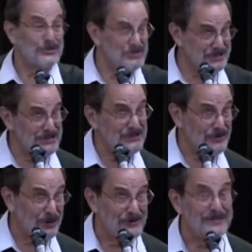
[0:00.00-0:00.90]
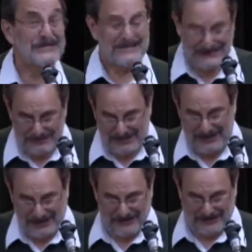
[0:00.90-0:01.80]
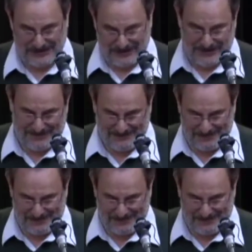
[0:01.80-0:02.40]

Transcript: Lucille wrote to be understood.